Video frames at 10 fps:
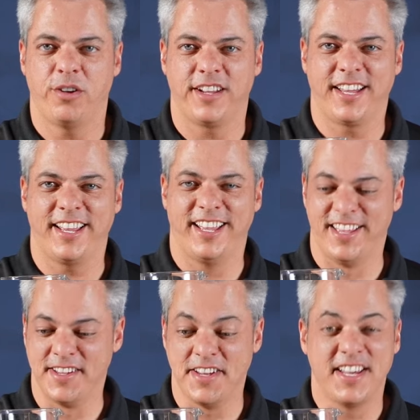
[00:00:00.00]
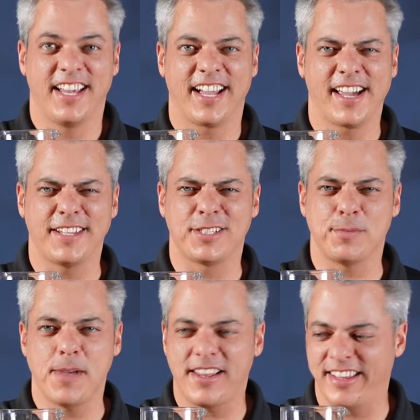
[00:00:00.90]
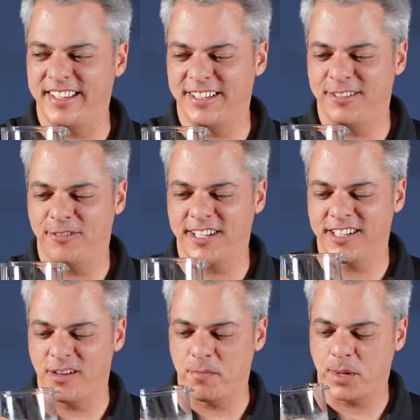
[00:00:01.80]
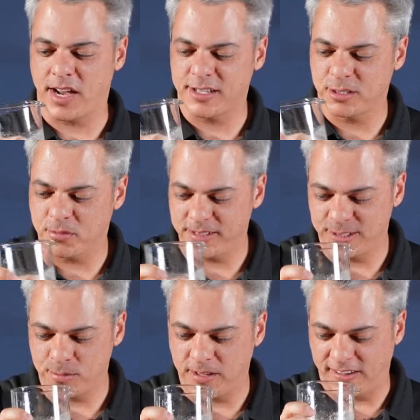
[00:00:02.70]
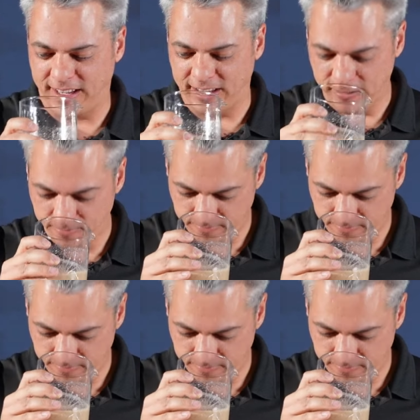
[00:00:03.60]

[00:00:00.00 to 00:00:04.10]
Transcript: I gotta smell it. What could it possibly smell like?